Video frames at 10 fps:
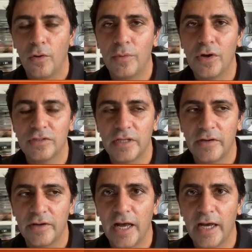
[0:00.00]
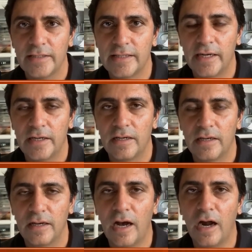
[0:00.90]
because they realized that
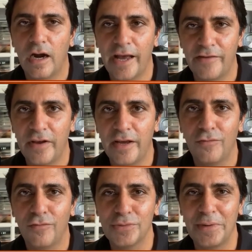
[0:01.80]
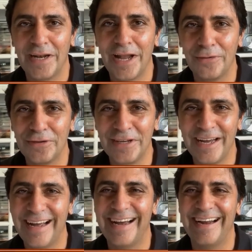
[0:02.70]
our cafe was a bit loud,
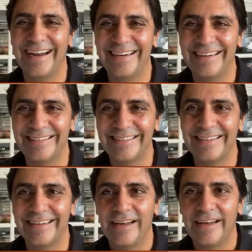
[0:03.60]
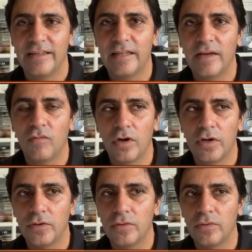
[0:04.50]
and they
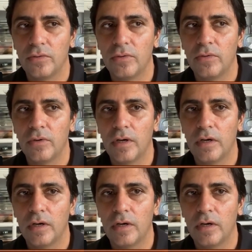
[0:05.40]
wanted to